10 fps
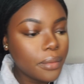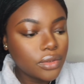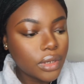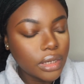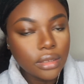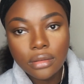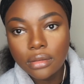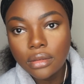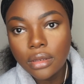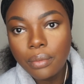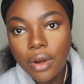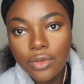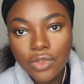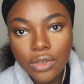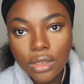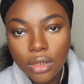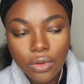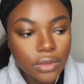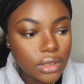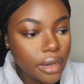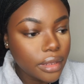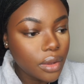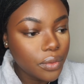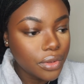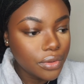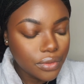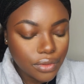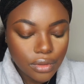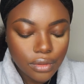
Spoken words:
going to clean the brows using the concealer that we used.